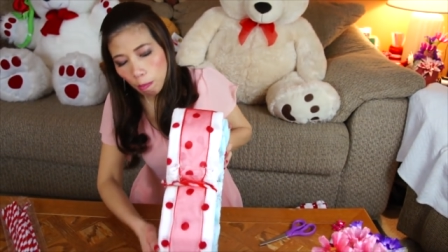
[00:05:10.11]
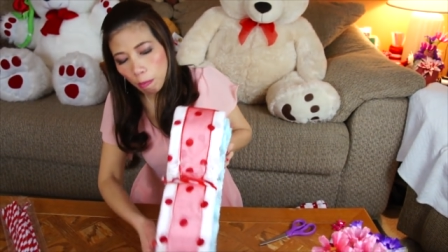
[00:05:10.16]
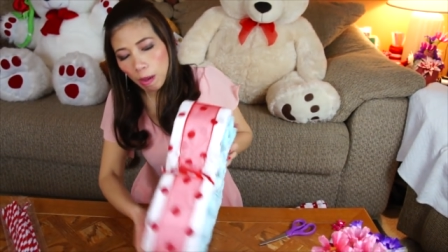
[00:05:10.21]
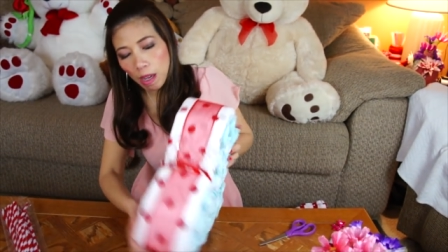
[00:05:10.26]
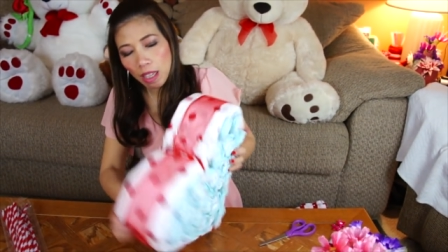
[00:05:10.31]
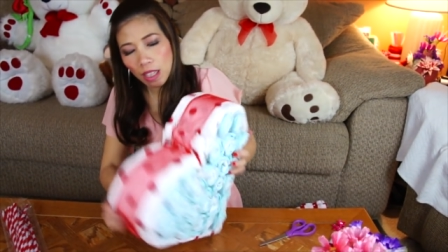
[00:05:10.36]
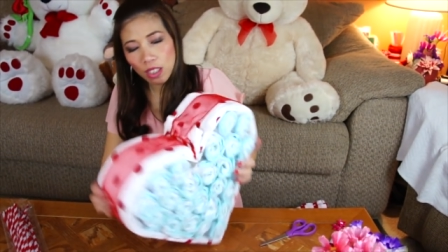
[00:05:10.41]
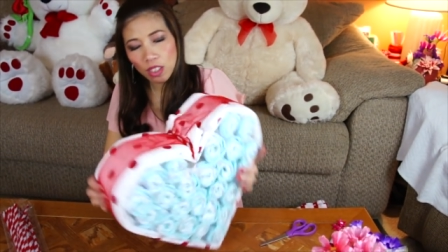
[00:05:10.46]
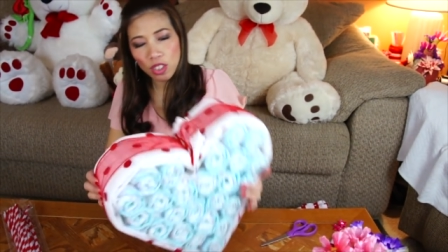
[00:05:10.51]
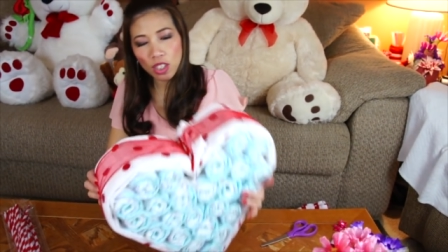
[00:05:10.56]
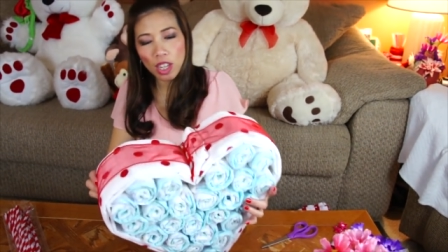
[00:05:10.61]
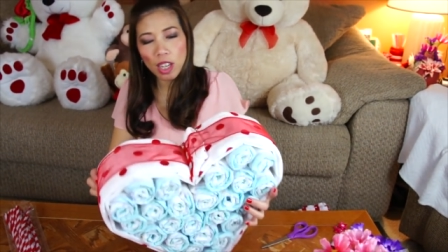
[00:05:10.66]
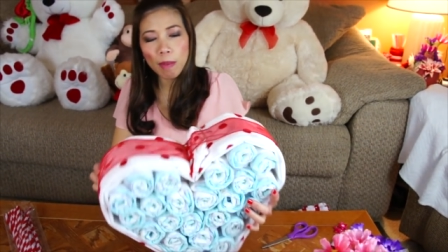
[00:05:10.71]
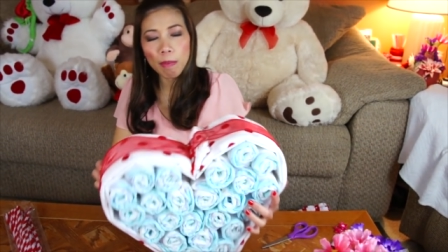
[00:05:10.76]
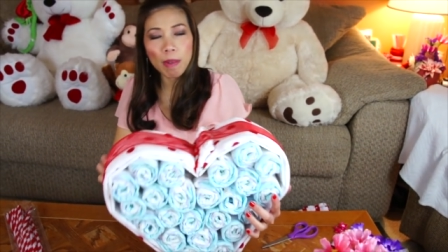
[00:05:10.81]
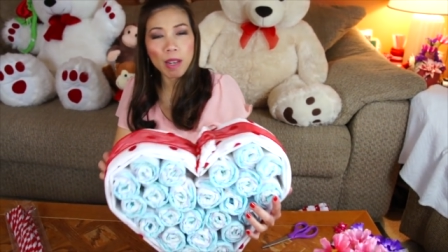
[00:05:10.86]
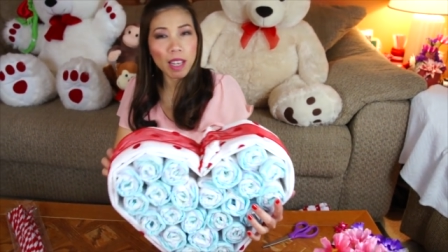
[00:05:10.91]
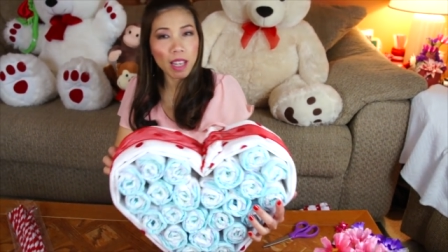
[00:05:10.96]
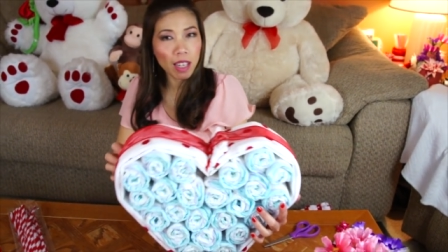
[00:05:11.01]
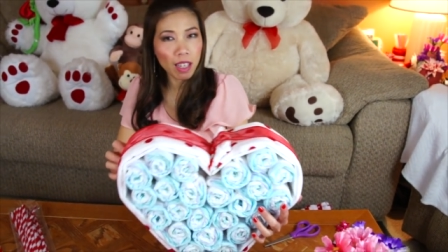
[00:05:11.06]
make a
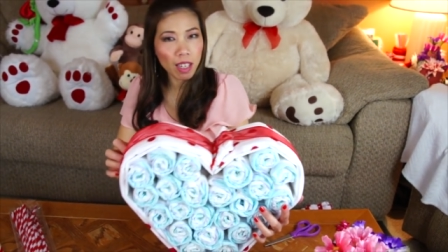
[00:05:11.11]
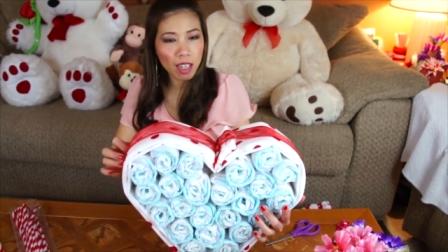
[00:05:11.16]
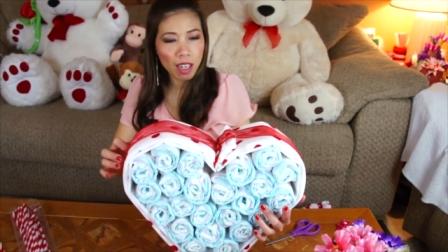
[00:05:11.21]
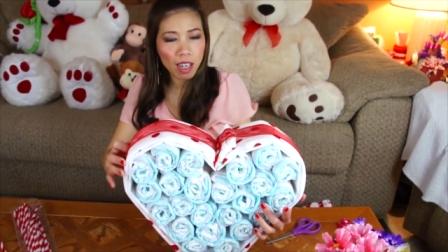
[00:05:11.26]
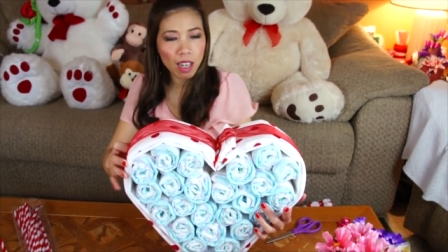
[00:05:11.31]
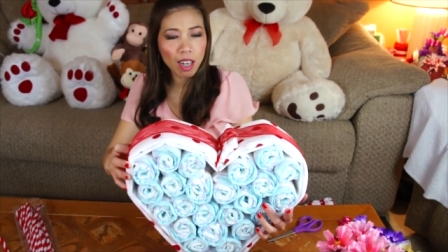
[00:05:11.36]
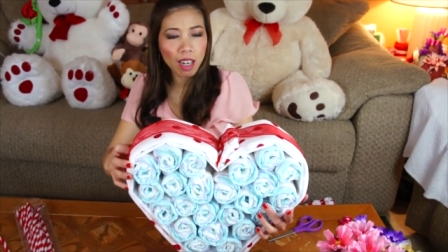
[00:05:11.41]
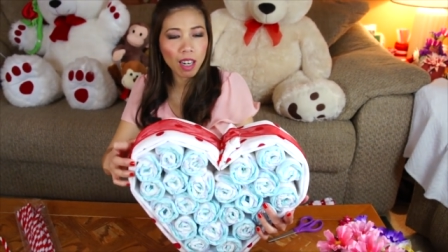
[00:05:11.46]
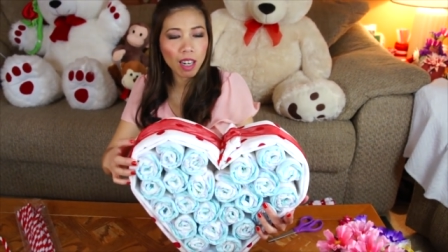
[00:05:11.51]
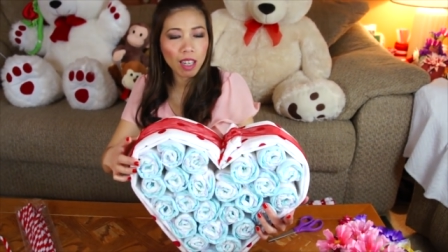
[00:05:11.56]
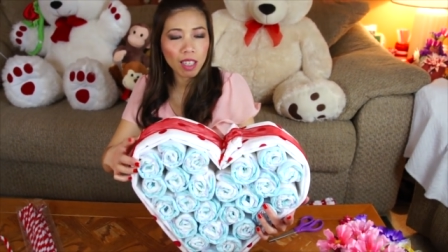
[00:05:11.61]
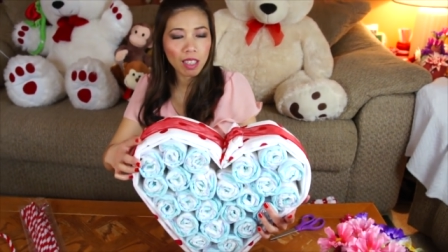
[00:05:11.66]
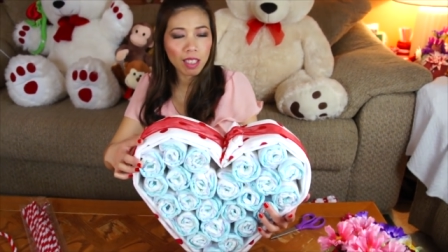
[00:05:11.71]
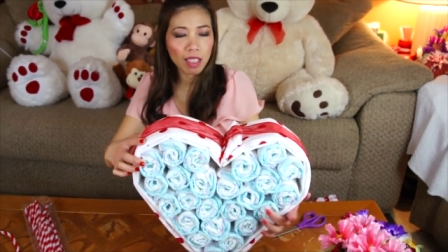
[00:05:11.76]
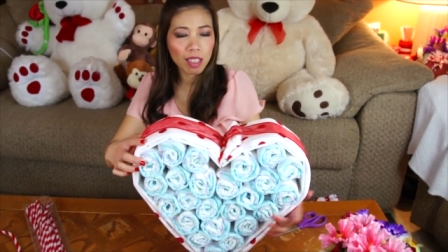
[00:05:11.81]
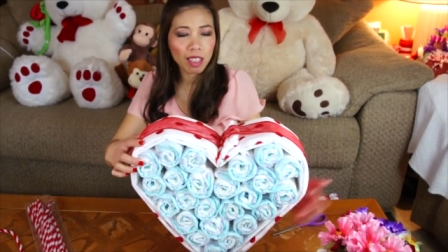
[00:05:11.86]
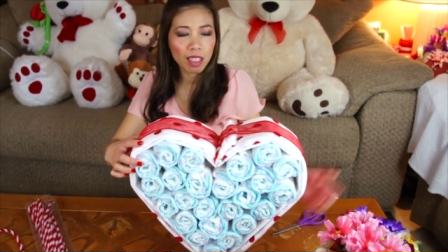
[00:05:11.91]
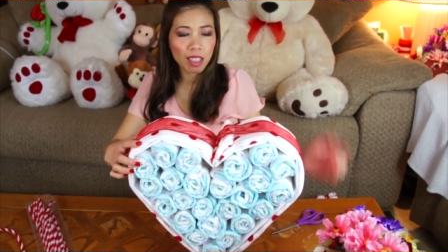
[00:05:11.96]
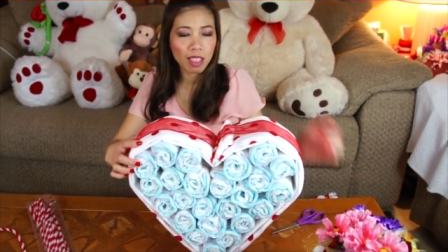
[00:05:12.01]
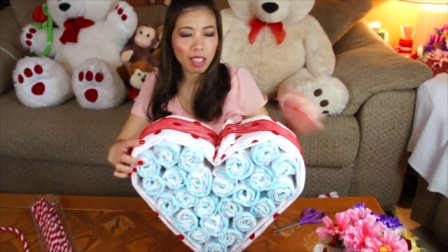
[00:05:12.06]
shape like the heart
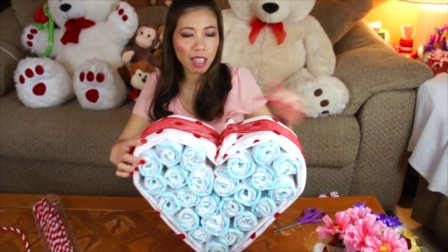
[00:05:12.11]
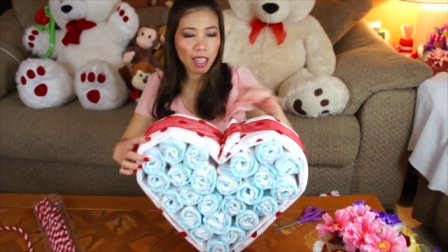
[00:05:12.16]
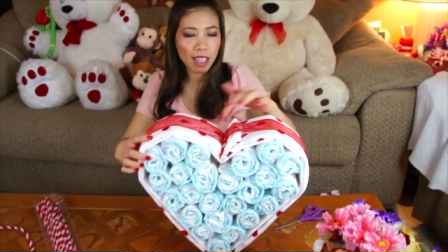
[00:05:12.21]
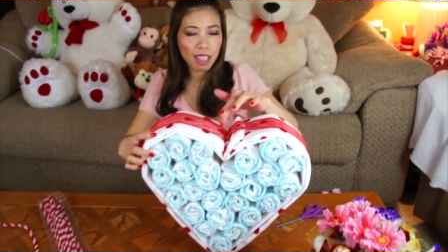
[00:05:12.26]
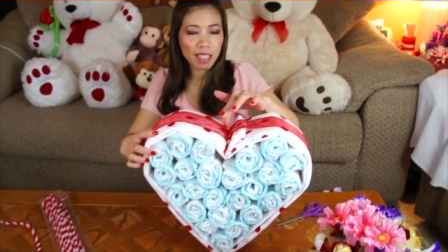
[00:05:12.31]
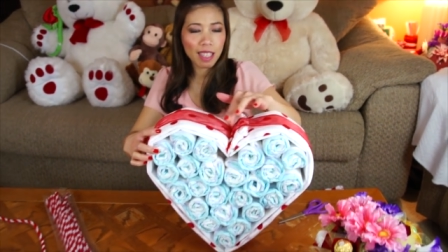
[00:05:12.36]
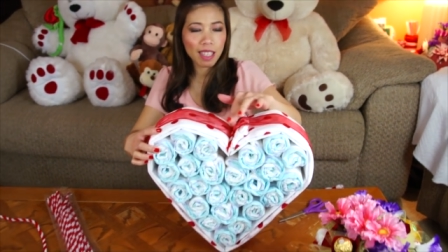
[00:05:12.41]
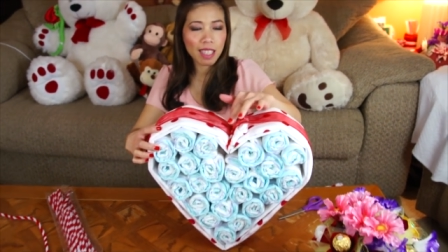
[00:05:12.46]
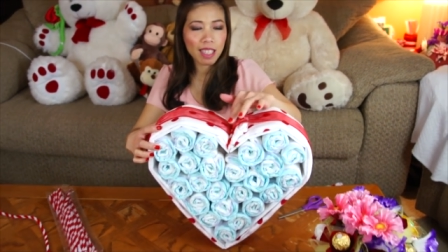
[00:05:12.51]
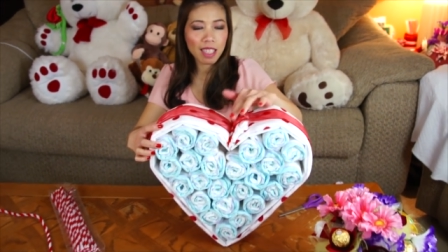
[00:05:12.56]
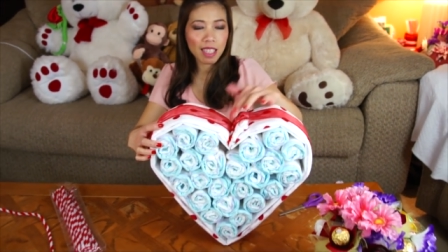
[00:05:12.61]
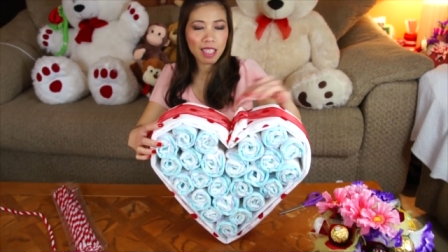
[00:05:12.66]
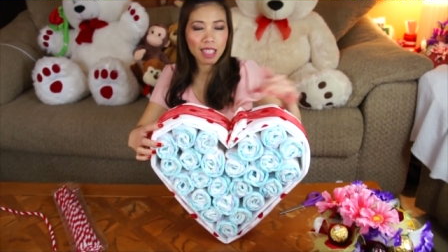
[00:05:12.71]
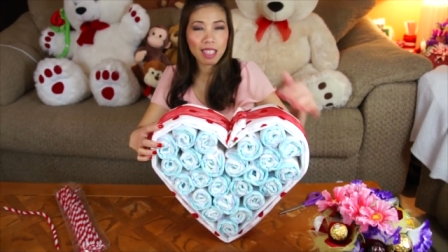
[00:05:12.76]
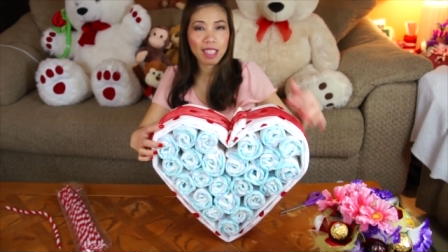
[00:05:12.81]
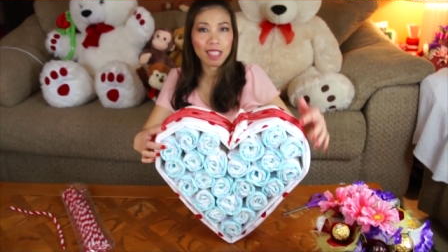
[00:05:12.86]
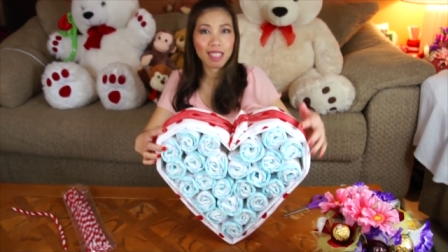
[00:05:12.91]
just like this